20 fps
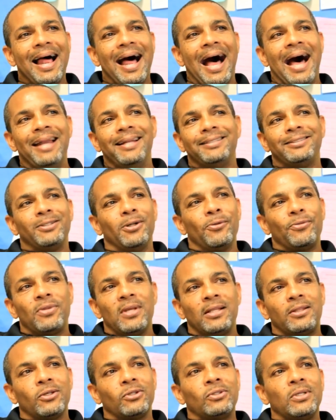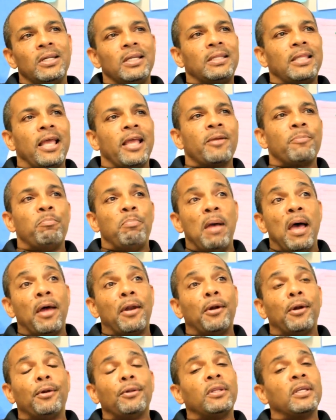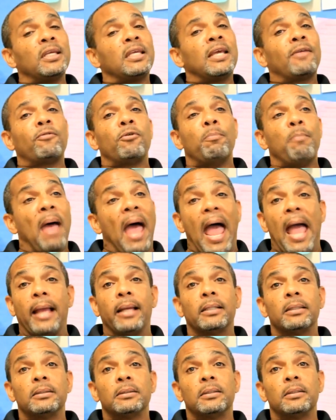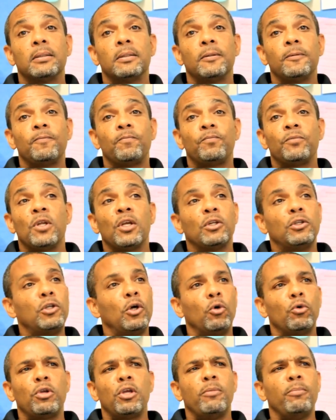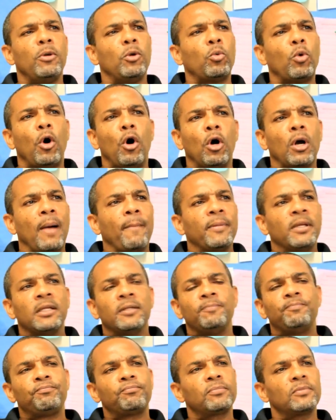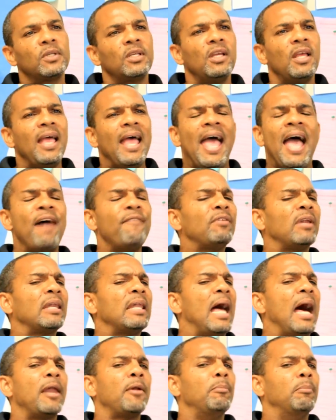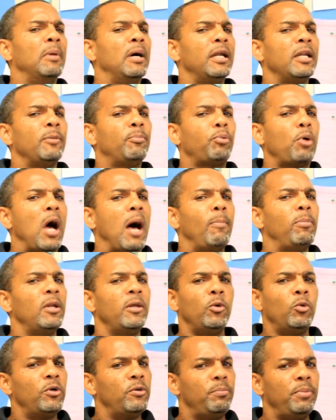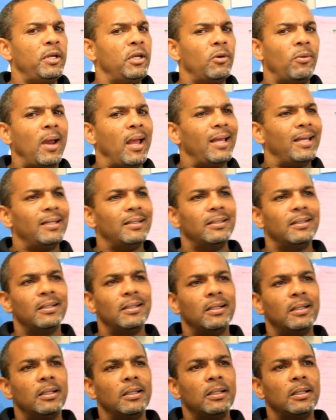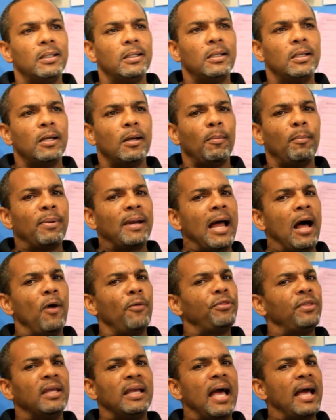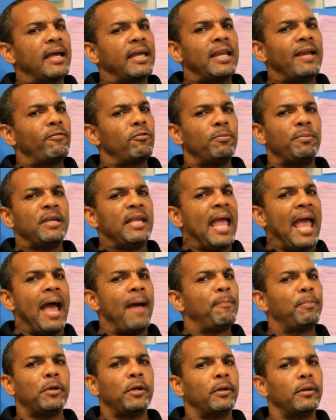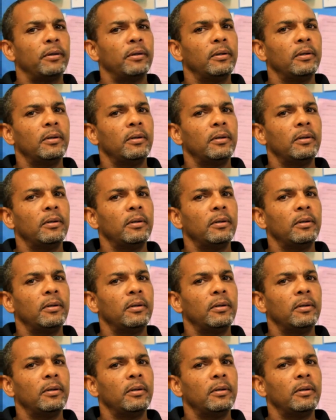I just don't think there's anything better than giving back. Don't get me wrong, I mean, having a lot of money probably would be great, but I don't think I could ever be happier